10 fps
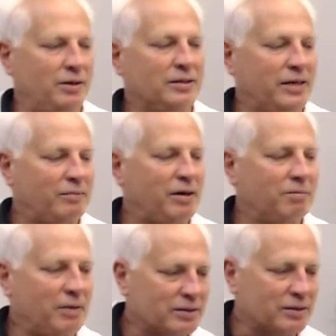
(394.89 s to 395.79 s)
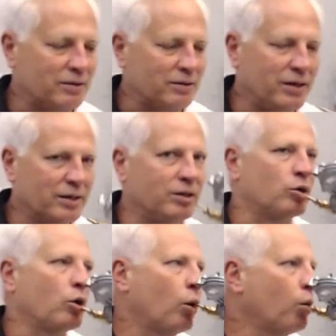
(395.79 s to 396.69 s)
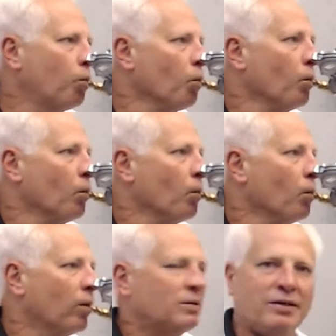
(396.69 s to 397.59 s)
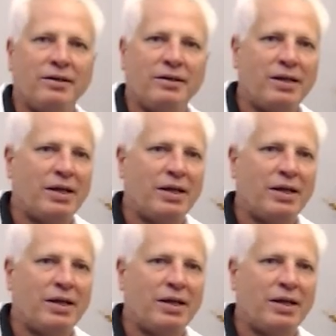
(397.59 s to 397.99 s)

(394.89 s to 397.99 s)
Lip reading: I'll take them out of the box and I'll go like this. You hear that?